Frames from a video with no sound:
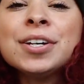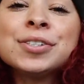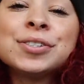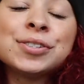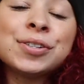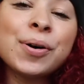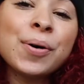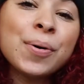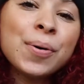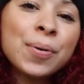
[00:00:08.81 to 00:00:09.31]

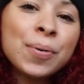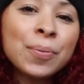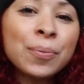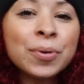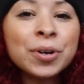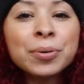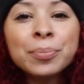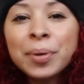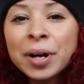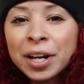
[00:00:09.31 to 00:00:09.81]
So
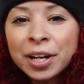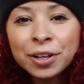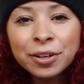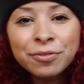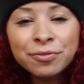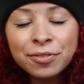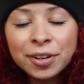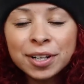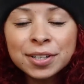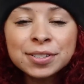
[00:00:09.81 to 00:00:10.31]
one of my
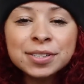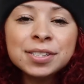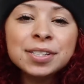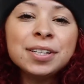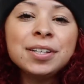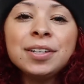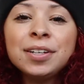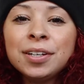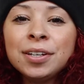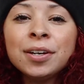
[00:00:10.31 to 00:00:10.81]
good friends,
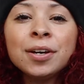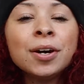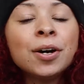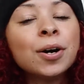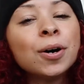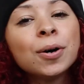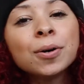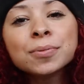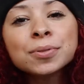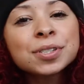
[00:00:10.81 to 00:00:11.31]
he
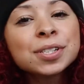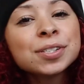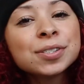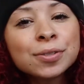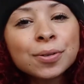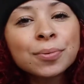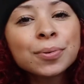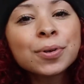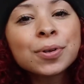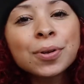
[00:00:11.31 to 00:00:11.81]
owns
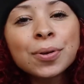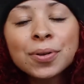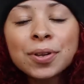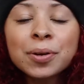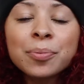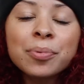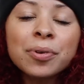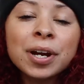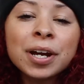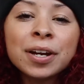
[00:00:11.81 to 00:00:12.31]
his own
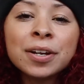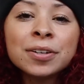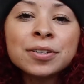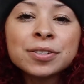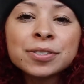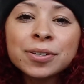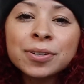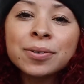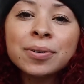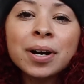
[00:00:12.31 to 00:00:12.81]
clothing brand.
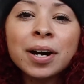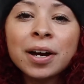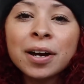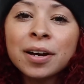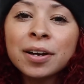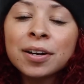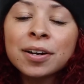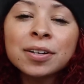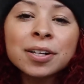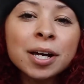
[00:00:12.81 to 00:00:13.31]
So
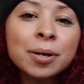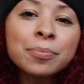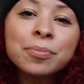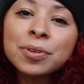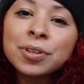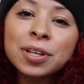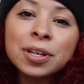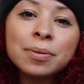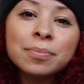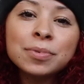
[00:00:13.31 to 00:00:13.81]
I collabed
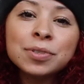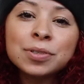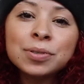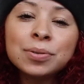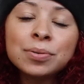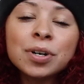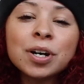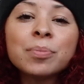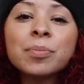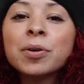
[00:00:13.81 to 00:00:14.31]
with him
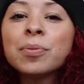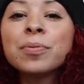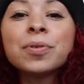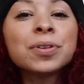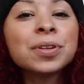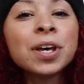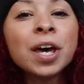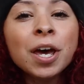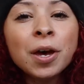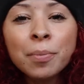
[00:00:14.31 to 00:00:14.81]
to come up
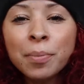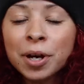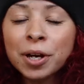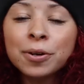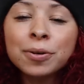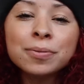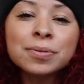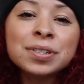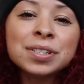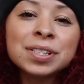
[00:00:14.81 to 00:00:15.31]
with
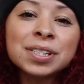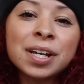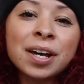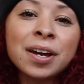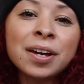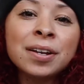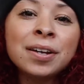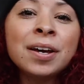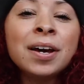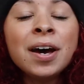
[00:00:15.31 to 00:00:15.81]
my own
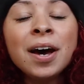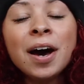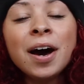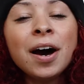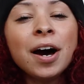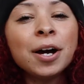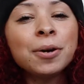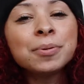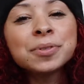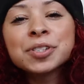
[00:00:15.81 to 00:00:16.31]
design.
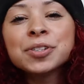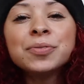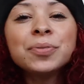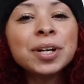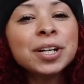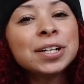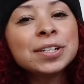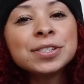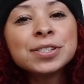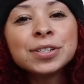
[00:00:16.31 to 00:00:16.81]
I wasn't
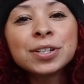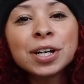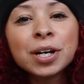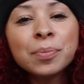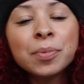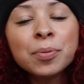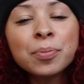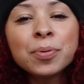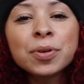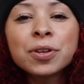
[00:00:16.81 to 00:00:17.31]
ready to
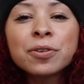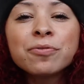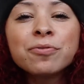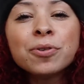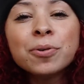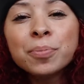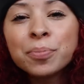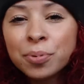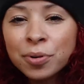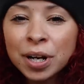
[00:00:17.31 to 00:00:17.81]
come up with a
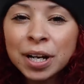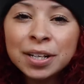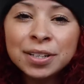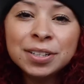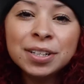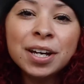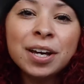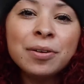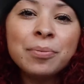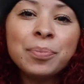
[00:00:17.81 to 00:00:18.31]
full
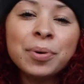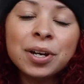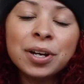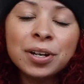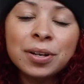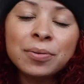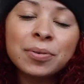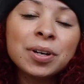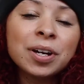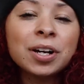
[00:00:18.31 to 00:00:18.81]
brand yet, but
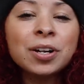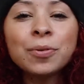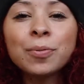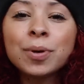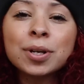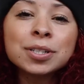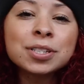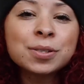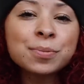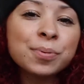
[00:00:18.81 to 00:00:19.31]
I kind of
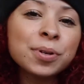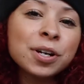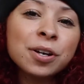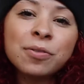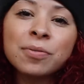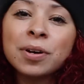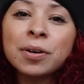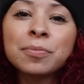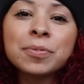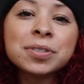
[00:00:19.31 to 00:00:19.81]
wanted to play
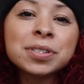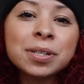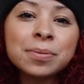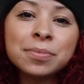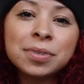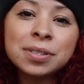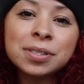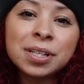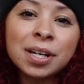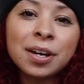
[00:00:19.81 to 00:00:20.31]
around with
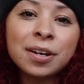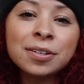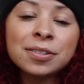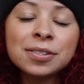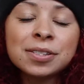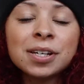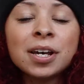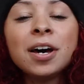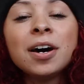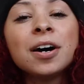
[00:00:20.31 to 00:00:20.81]
some
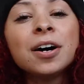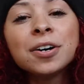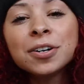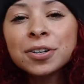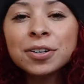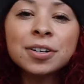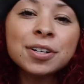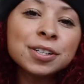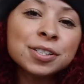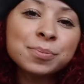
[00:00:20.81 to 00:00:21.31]
designs
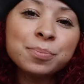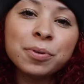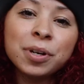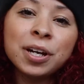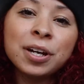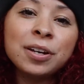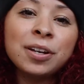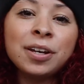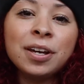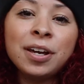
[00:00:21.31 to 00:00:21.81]
under his
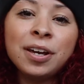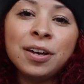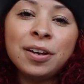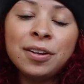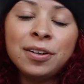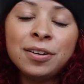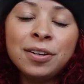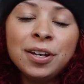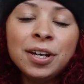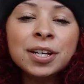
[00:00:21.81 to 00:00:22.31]
brand
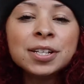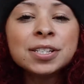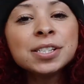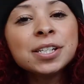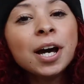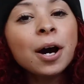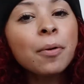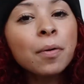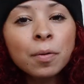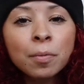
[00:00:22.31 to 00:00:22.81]
and
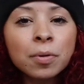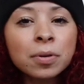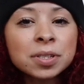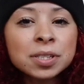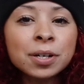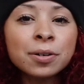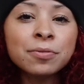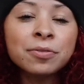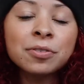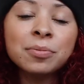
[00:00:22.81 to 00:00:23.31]
see how it
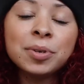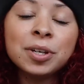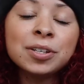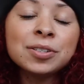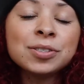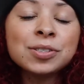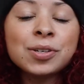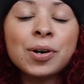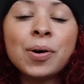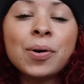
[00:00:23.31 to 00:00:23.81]
works out for me.
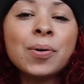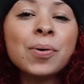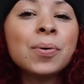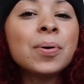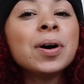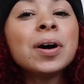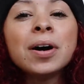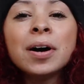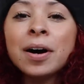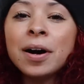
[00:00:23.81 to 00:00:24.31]

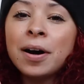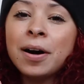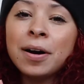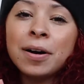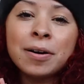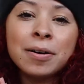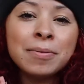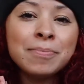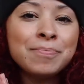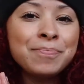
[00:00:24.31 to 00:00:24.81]
So
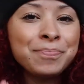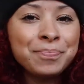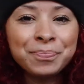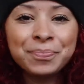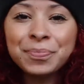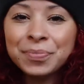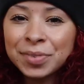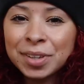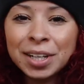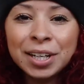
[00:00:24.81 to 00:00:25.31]
um,
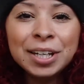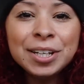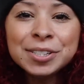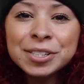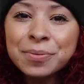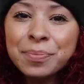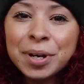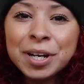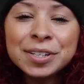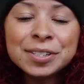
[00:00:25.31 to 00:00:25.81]

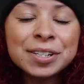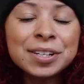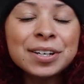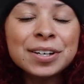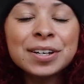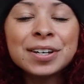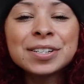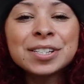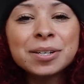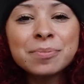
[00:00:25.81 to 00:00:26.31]
he's
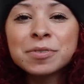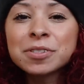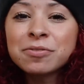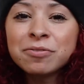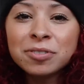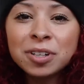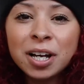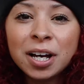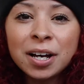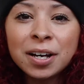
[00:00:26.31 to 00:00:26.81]
amazing. His name is
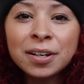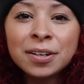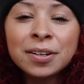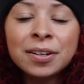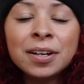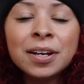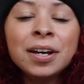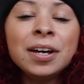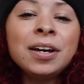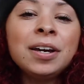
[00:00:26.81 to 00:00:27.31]

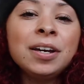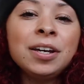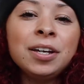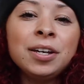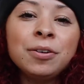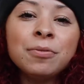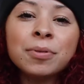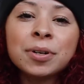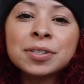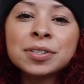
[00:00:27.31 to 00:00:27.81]
Flan.
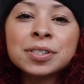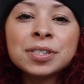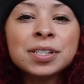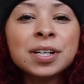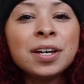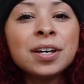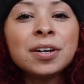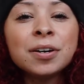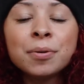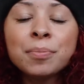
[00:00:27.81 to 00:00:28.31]
He runs
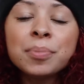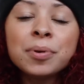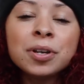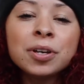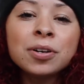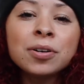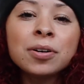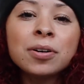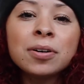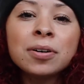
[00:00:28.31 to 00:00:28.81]
a
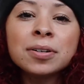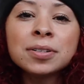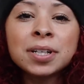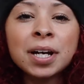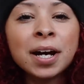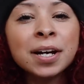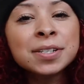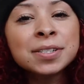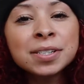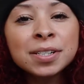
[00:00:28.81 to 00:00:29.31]
company
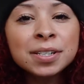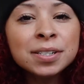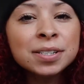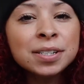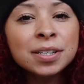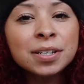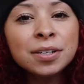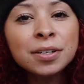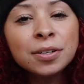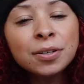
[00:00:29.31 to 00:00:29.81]
called
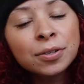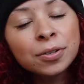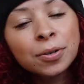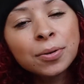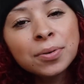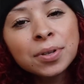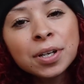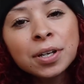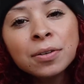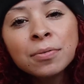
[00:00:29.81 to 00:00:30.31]
ICD
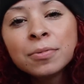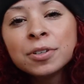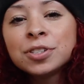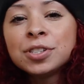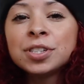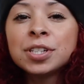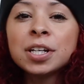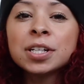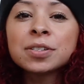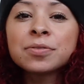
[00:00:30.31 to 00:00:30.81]
Clothing,
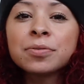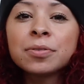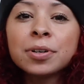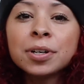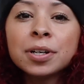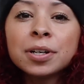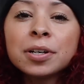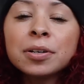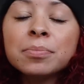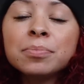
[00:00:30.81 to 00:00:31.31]
which stands for
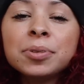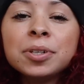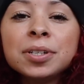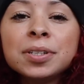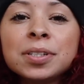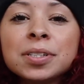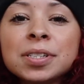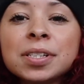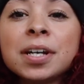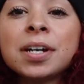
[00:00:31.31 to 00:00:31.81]

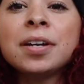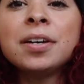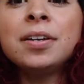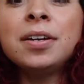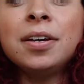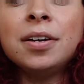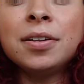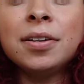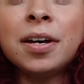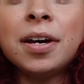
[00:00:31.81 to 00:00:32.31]
Incomplete Design,
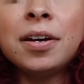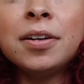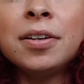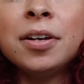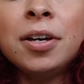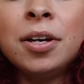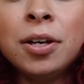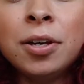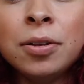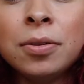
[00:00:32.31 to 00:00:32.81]
and
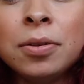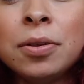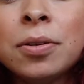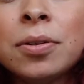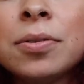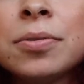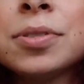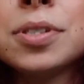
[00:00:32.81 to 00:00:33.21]
that logo